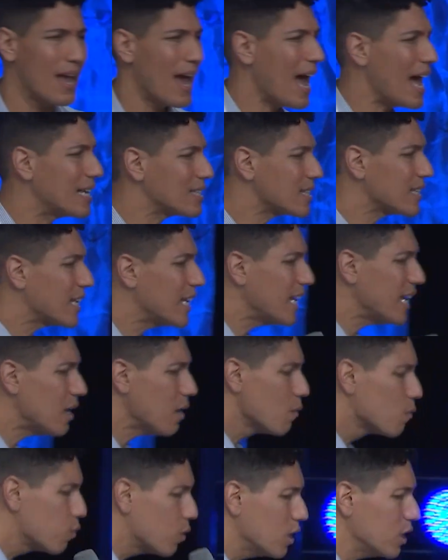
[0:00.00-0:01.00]
as he
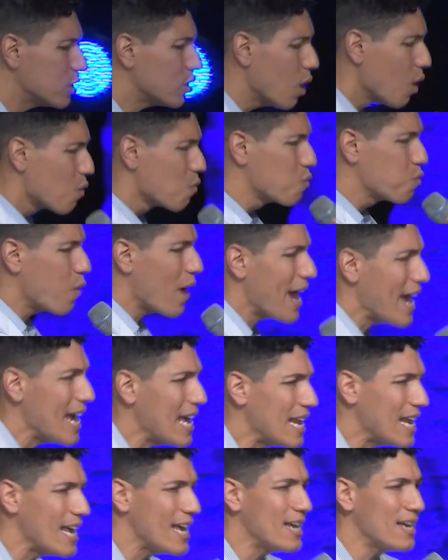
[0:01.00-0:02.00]
was
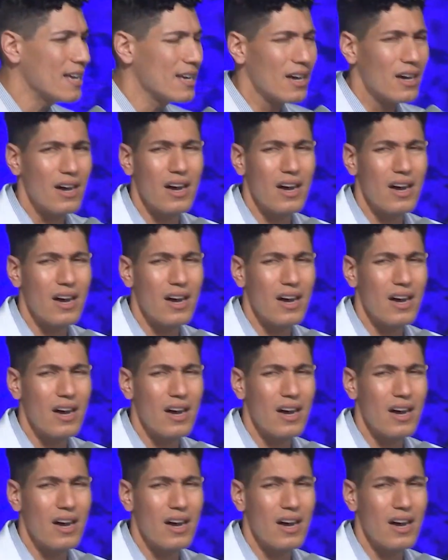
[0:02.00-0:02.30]
waiting